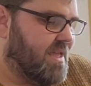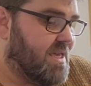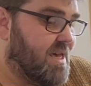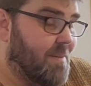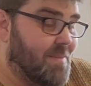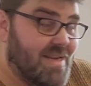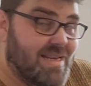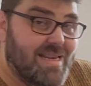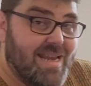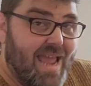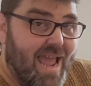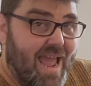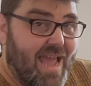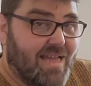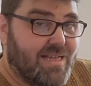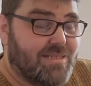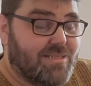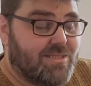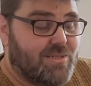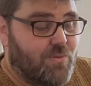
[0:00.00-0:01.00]
Coming
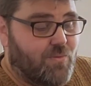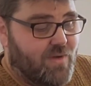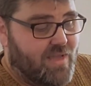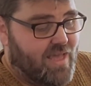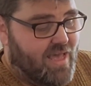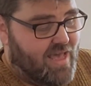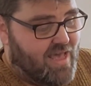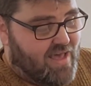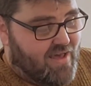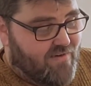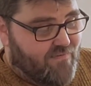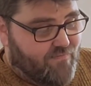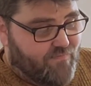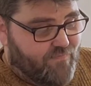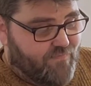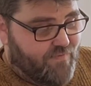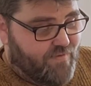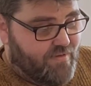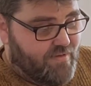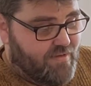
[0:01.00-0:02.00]
next, we
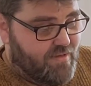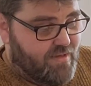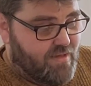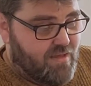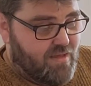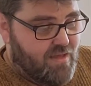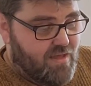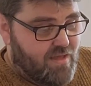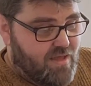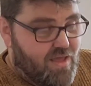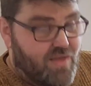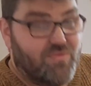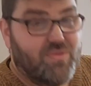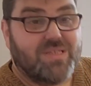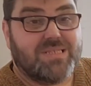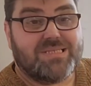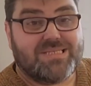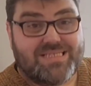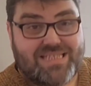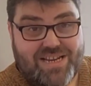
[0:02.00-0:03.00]
have
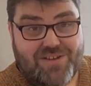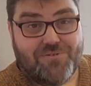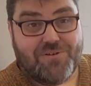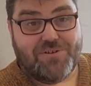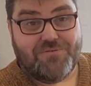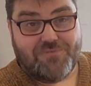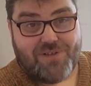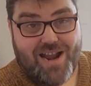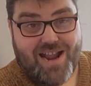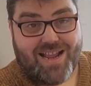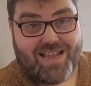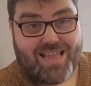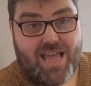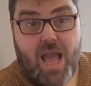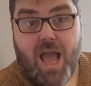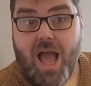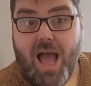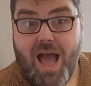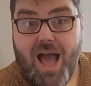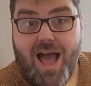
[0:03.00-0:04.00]
the steering
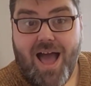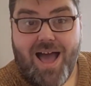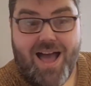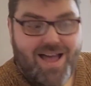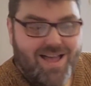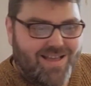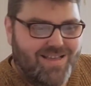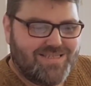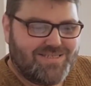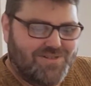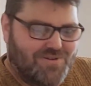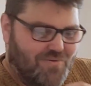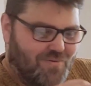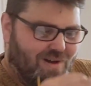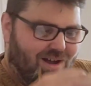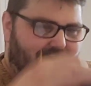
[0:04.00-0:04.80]
rack. It's not